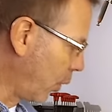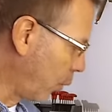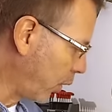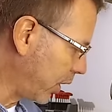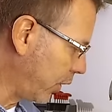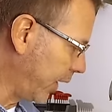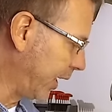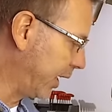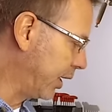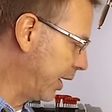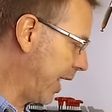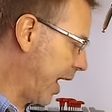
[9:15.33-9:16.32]
We're going
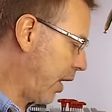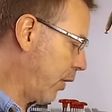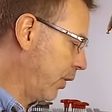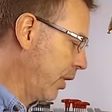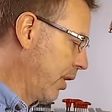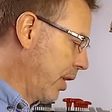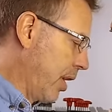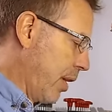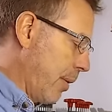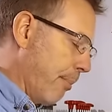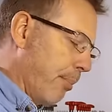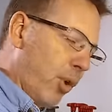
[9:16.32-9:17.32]
to now
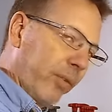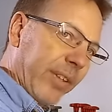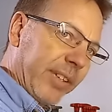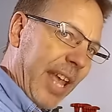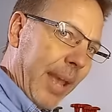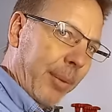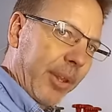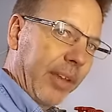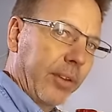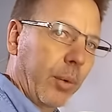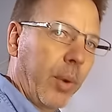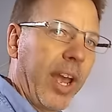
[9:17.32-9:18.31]
move the table the
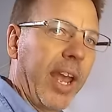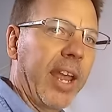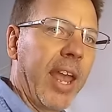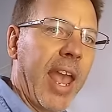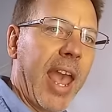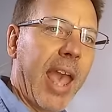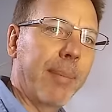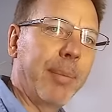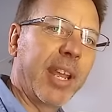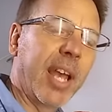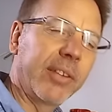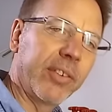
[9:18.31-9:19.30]
other way and
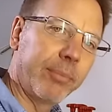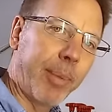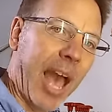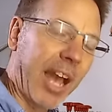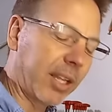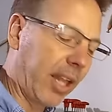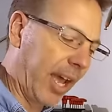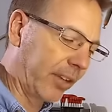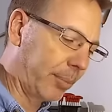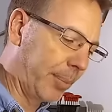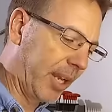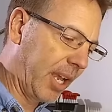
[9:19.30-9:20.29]
because of
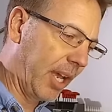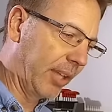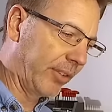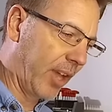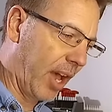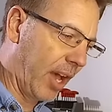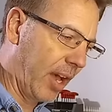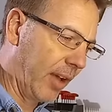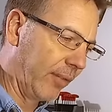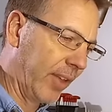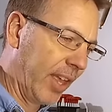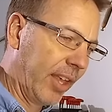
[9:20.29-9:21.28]
backlash, because
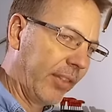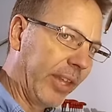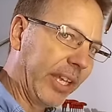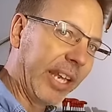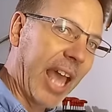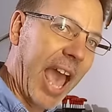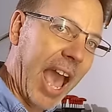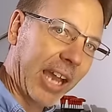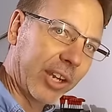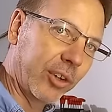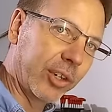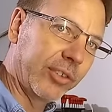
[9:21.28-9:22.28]
of the
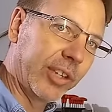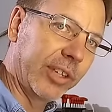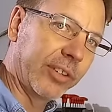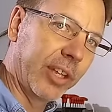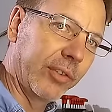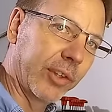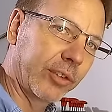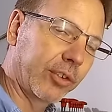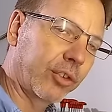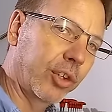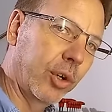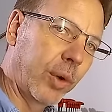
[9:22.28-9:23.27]
inaccuracies in the
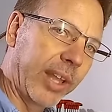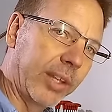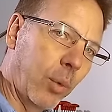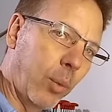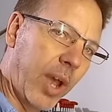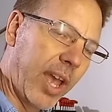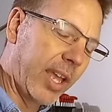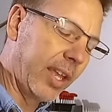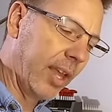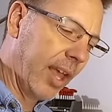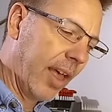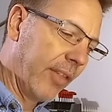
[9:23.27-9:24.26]
screw and the
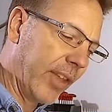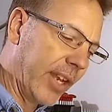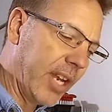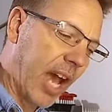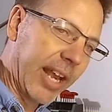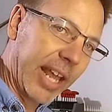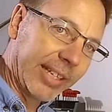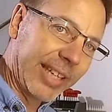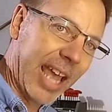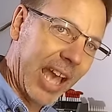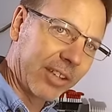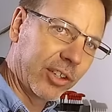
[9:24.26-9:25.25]
way the nut
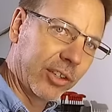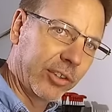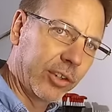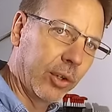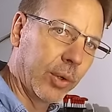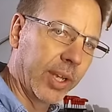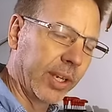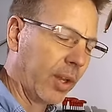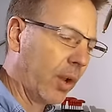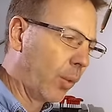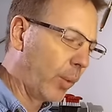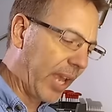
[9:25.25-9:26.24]
attaches to it,
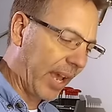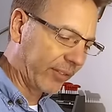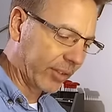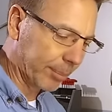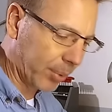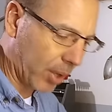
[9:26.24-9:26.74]
we have some